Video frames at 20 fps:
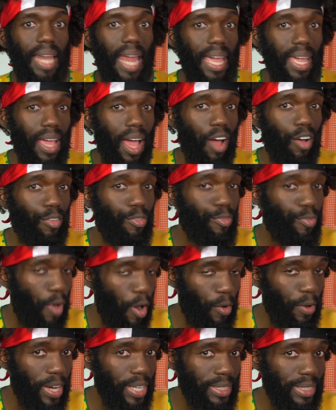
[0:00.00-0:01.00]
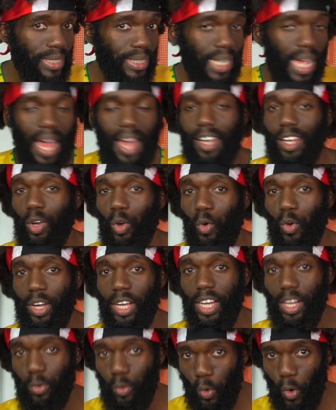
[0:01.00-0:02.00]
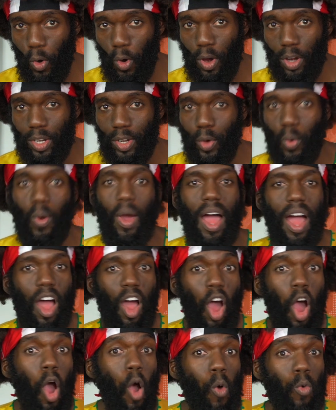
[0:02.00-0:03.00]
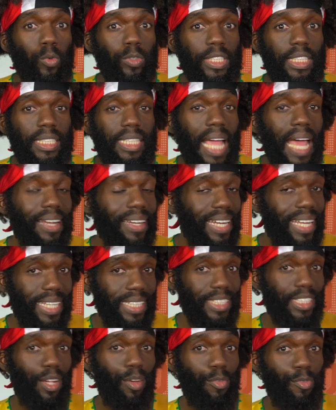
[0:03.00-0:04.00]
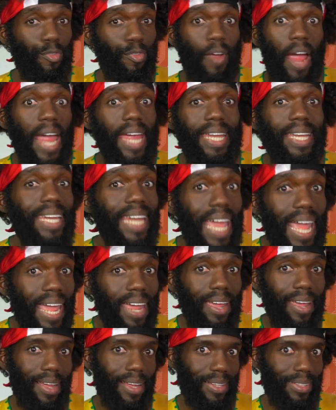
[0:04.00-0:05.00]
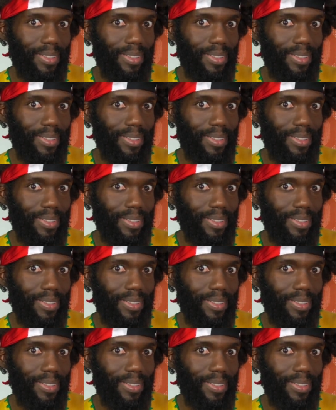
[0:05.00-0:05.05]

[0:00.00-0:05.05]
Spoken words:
Like a forest, a lonely road, or a house that is frightening.